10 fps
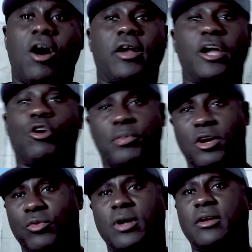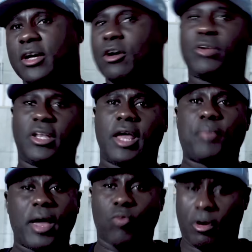Or they going to be a real nigga, go get their
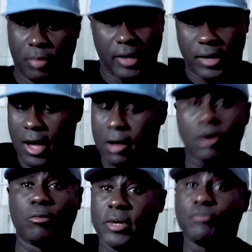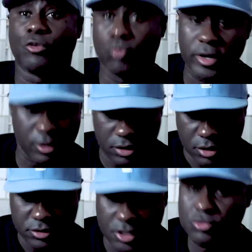paperwork and be like, nah, homie, for real,
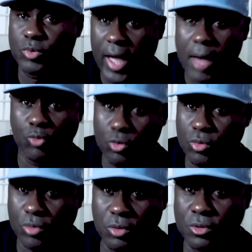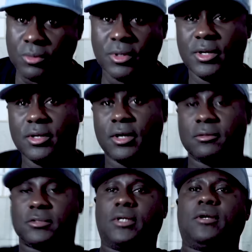look, this is what happened. Woo-woo-woo. You know what
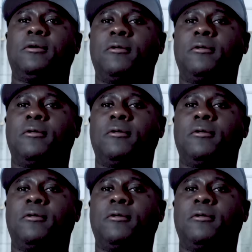I'm saying?